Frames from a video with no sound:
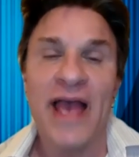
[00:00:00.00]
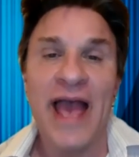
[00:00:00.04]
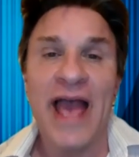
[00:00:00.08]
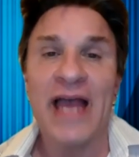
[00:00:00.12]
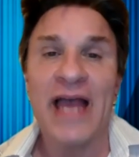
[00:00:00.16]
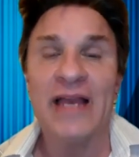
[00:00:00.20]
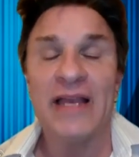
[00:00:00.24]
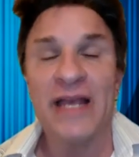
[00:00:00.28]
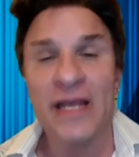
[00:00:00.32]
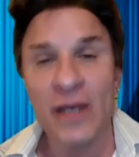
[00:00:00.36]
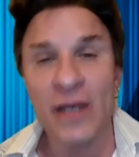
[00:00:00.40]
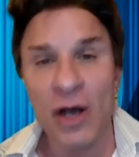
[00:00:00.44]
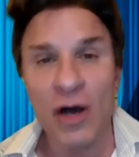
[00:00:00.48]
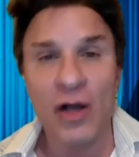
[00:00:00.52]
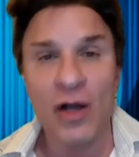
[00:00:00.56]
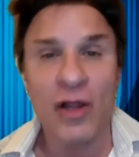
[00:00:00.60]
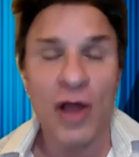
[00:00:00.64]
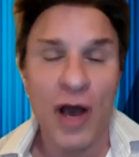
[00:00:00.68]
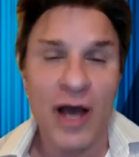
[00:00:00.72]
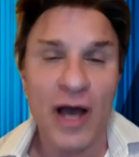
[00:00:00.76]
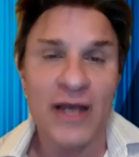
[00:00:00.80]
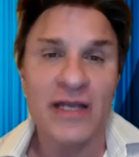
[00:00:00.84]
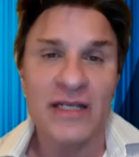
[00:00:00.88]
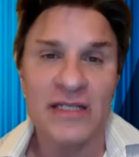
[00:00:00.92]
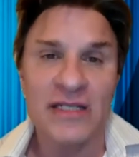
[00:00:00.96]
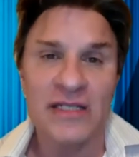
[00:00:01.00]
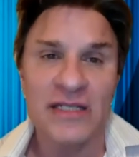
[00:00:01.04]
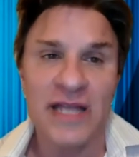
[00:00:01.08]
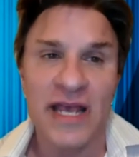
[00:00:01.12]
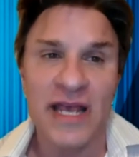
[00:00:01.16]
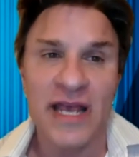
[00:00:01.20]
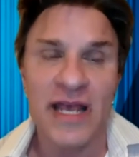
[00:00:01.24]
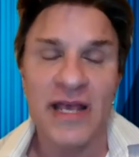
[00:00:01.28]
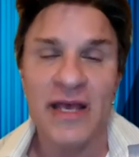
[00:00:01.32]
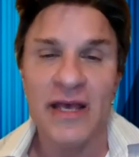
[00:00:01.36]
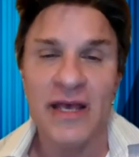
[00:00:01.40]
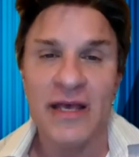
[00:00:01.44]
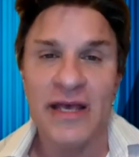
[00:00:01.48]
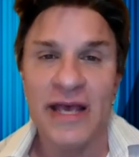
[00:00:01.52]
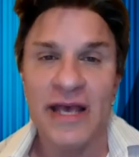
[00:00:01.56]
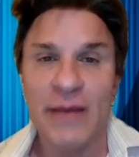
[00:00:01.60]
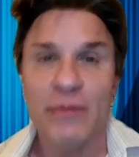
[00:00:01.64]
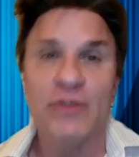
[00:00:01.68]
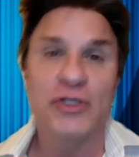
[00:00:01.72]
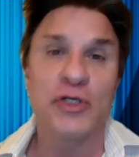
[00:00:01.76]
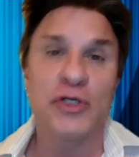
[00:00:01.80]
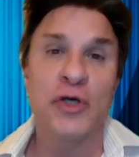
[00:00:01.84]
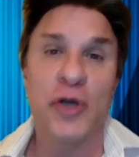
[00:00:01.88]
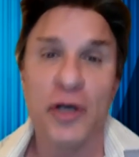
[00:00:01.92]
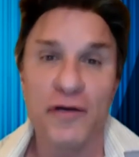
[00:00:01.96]
And in all honesty, it
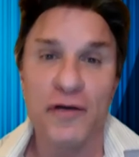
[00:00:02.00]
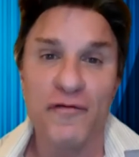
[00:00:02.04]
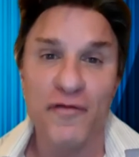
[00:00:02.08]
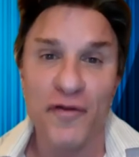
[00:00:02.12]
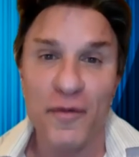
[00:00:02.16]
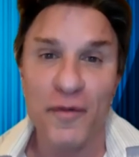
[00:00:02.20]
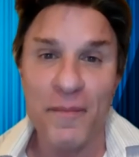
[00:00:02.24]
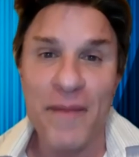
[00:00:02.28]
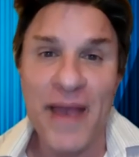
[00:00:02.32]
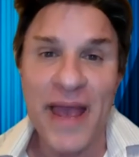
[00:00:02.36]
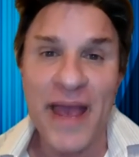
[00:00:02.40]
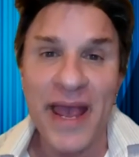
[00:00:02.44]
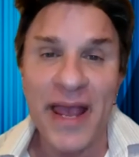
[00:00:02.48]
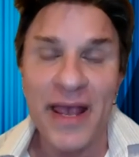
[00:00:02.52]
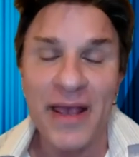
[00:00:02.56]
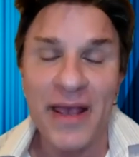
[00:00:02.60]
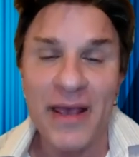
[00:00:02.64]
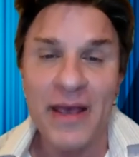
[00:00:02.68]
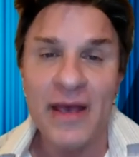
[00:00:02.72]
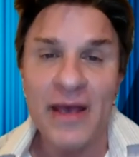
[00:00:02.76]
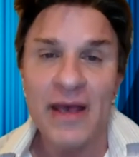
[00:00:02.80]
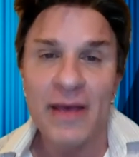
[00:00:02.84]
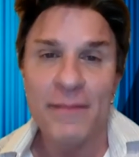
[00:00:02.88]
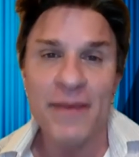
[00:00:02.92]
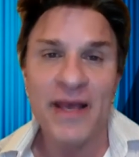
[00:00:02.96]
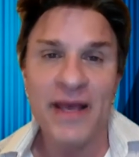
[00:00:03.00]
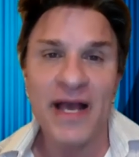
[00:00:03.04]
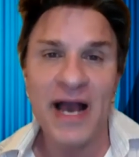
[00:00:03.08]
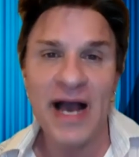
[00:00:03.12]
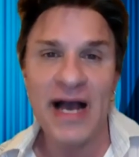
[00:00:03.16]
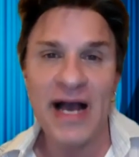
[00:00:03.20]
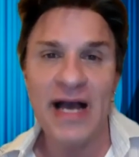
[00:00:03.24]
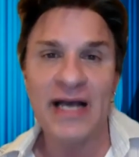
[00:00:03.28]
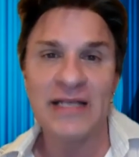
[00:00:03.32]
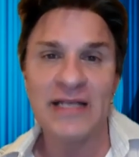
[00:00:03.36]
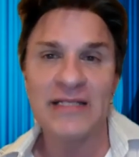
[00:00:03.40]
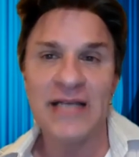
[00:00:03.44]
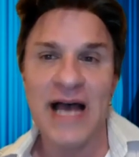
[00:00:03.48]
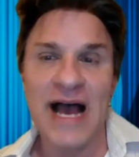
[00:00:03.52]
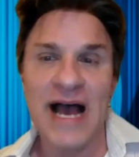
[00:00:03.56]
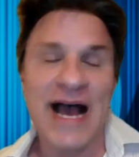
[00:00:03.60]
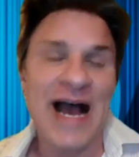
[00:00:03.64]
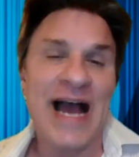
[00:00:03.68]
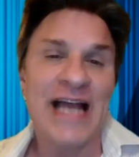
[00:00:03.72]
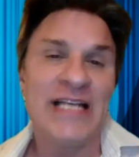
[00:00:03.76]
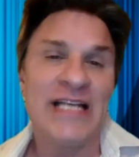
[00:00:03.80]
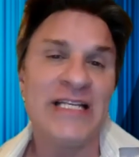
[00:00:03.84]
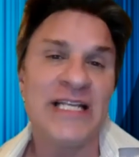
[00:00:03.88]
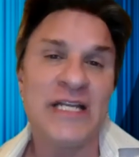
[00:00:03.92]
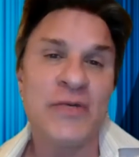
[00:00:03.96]
was good for me because
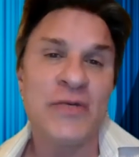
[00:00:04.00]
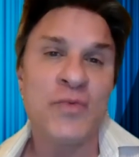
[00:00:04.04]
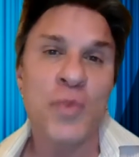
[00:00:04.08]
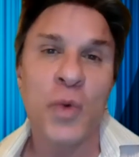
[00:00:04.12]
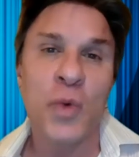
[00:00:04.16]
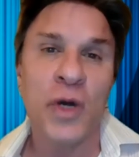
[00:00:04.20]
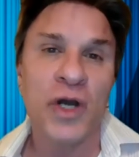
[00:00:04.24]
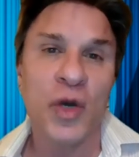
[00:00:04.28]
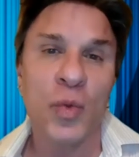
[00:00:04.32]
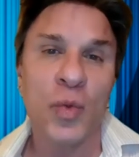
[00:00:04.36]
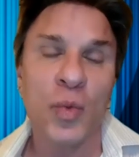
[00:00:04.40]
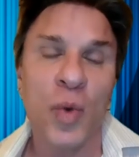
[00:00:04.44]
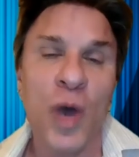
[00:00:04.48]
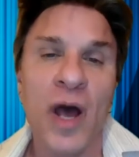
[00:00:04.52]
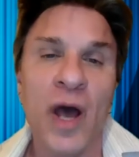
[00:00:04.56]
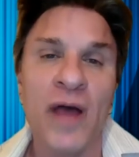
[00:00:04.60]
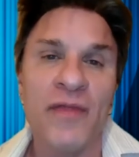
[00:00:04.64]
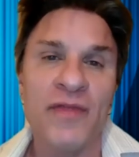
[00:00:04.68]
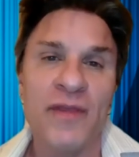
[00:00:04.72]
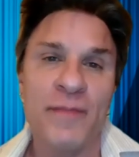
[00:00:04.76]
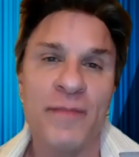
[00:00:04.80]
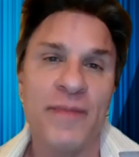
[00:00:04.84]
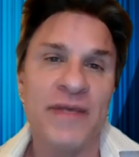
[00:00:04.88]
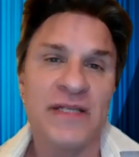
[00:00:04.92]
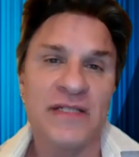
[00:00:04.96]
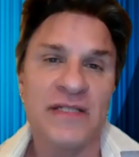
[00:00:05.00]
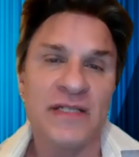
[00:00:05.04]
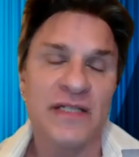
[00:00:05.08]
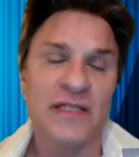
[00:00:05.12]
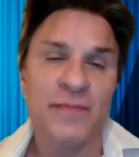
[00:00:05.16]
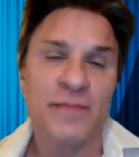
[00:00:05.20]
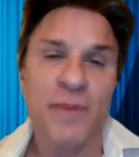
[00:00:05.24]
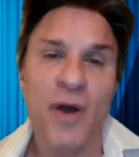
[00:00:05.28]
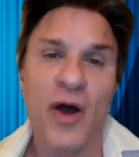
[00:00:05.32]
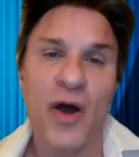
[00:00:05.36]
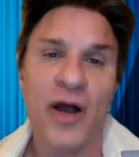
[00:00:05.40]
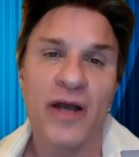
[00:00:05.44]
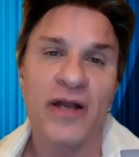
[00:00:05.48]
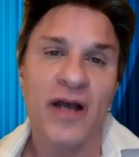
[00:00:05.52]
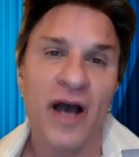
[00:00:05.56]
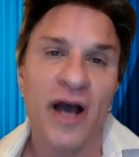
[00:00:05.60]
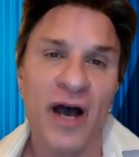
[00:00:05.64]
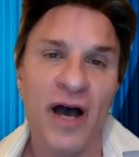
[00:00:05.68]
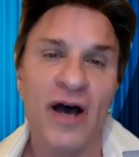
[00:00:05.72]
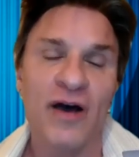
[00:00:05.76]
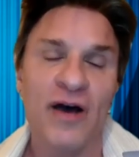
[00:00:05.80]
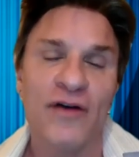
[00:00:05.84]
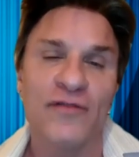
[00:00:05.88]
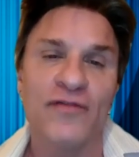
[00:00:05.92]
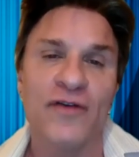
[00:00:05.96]
I didn't want to run the business part
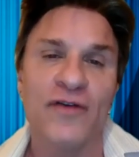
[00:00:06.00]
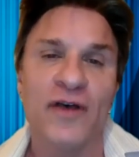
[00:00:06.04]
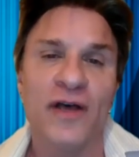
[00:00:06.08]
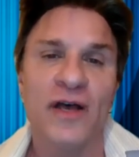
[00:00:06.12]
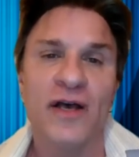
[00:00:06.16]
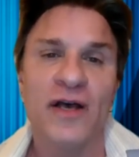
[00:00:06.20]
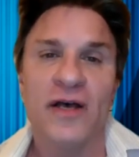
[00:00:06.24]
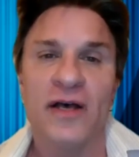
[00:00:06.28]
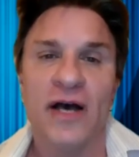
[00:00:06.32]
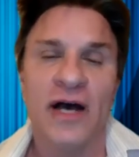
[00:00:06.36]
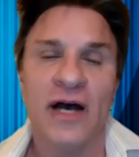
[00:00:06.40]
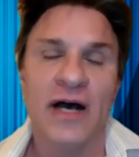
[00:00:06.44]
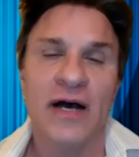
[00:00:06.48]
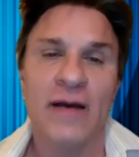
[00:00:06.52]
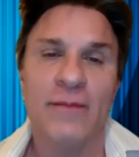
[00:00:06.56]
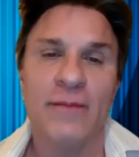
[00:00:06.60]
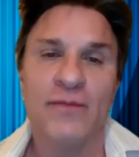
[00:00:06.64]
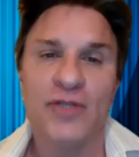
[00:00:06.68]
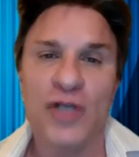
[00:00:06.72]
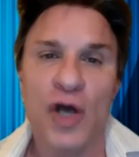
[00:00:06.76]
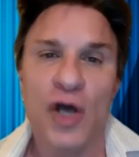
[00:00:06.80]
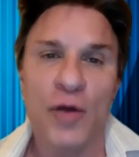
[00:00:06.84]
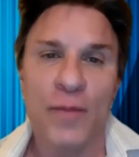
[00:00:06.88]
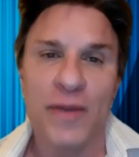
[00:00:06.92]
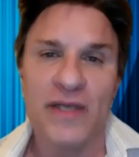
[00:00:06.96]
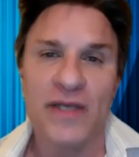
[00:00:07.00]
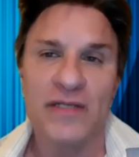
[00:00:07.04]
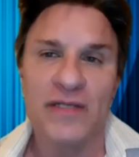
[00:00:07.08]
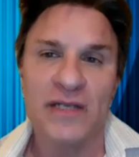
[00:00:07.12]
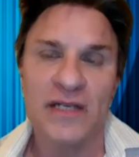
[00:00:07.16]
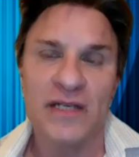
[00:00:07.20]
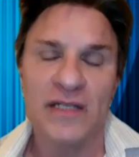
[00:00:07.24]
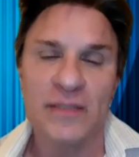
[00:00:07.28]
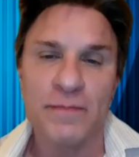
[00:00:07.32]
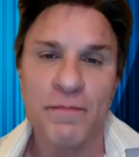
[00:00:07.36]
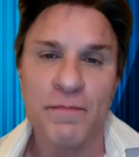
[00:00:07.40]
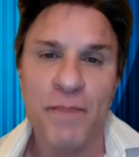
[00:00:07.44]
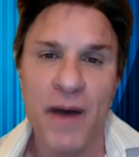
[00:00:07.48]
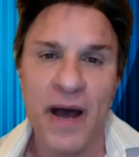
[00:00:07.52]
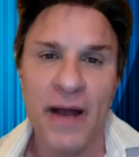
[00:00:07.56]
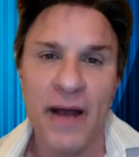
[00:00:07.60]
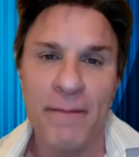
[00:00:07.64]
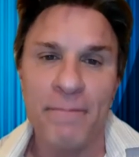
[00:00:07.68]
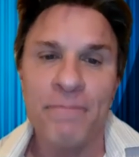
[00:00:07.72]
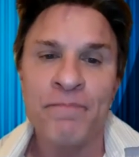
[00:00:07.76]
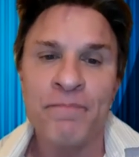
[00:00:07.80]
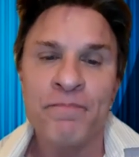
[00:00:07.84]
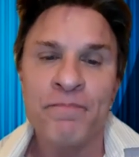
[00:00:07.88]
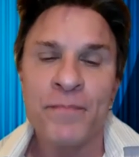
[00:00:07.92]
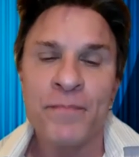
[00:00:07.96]
of uh, show business.
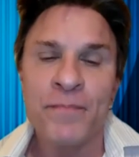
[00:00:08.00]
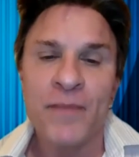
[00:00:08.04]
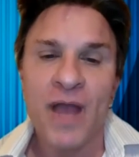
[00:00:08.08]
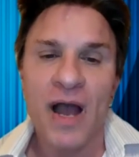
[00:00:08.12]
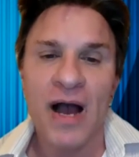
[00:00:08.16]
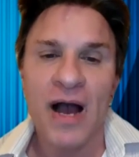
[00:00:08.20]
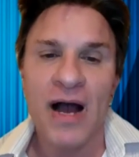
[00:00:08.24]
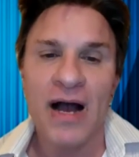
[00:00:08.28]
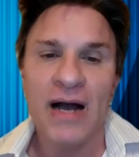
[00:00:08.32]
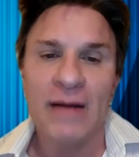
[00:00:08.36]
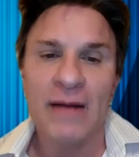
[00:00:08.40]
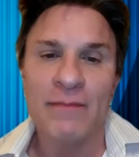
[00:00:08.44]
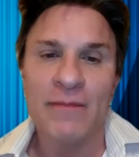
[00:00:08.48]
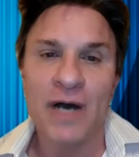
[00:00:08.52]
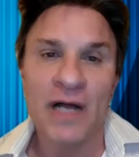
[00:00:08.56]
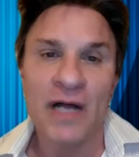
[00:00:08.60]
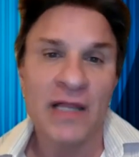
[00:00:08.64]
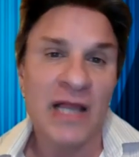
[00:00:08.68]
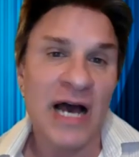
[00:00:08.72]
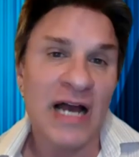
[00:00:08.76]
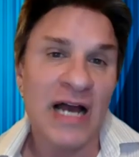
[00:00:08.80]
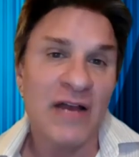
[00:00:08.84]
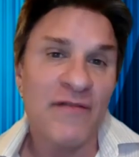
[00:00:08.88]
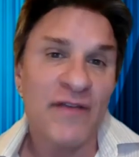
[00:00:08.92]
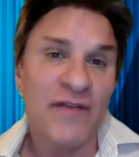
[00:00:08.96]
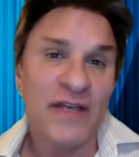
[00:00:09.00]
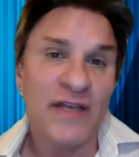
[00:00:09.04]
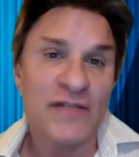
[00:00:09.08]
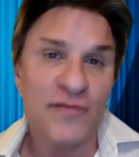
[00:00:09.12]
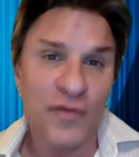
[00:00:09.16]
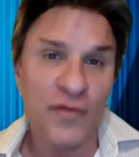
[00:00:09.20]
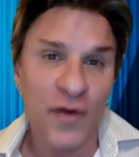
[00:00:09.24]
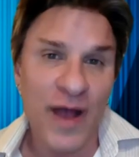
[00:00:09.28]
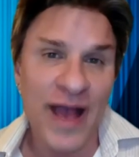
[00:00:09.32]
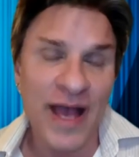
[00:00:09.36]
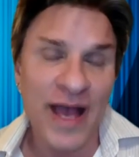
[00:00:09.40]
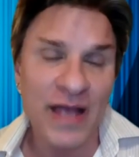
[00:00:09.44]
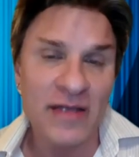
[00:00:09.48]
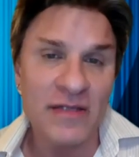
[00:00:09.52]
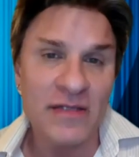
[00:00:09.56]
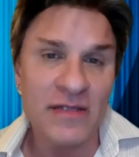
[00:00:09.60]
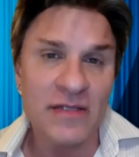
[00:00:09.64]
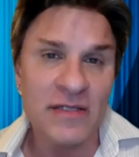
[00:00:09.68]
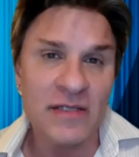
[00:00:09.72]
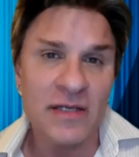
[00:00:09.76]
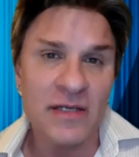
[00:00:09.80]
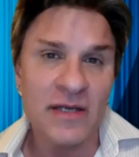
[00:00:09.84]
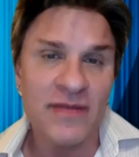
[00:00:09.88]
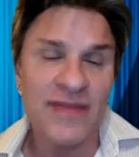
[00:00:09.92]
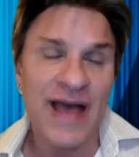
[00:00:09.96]
But um, a lot of his
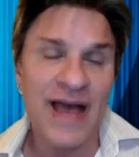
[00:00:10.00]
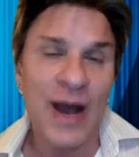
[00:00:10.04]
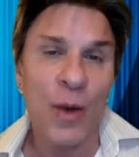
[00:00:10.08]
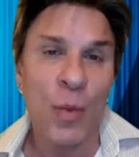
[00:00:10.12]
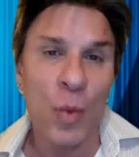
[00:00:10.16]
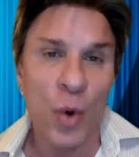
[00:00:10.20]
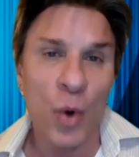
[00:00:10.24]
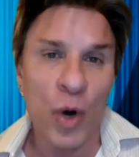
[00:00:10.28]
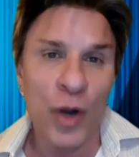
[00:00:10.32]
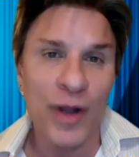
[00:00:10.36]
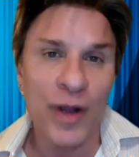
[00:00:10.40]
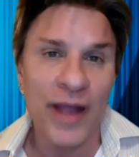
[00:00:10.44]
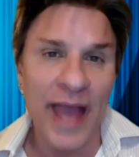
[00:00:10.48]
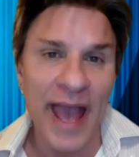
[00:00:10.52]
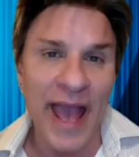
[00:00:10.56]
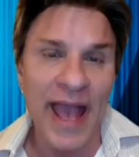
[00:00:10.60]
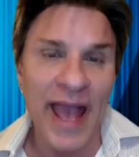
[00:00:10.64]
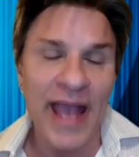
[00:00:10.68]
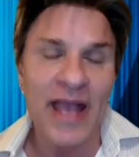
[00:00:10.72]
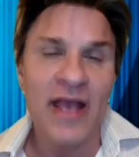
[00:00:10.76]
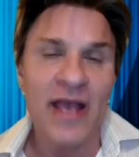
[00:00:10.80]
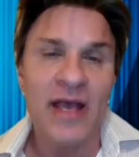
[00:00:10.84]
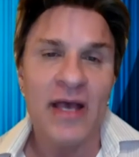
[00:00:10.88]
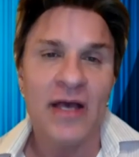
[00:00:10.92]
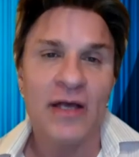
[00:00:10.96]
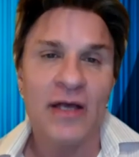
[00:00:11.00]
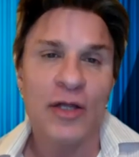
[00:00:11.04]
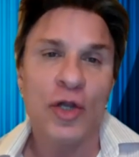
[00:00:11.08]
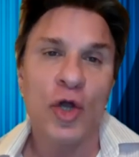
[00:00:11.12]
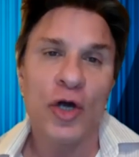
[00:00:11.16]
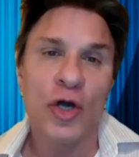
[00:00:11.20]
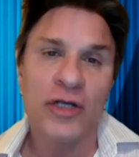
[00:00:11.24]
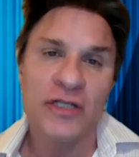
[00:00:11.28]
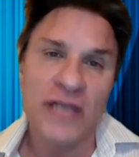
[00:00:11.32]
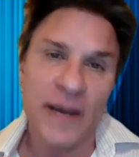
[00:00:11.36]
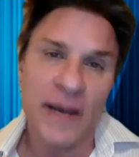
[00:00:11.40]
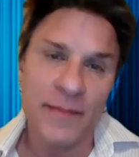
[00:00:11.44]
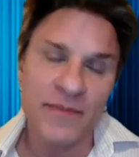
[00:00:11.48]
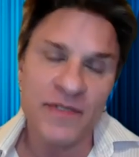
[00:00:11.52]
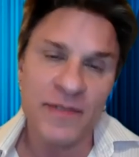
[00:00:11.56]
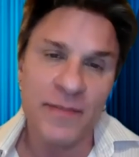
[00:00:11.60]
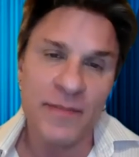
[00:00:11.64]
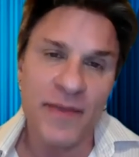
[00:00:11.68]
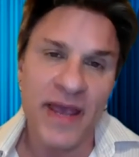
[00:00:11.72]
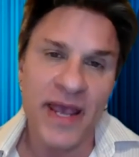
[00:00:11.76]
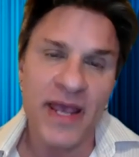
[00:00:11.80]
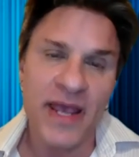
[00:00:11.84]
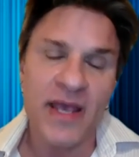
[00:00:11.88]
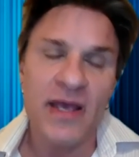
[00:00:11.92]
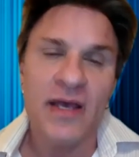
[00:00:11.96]
friends that were gay looked up to
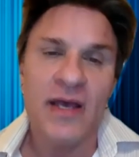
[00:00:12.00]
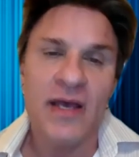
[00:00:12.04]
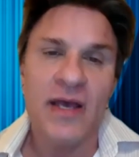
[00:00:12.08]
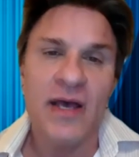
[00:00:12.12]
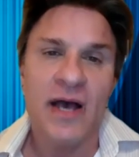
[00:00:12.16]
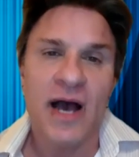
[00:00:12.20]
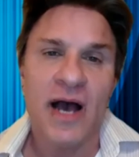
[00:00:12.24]
me.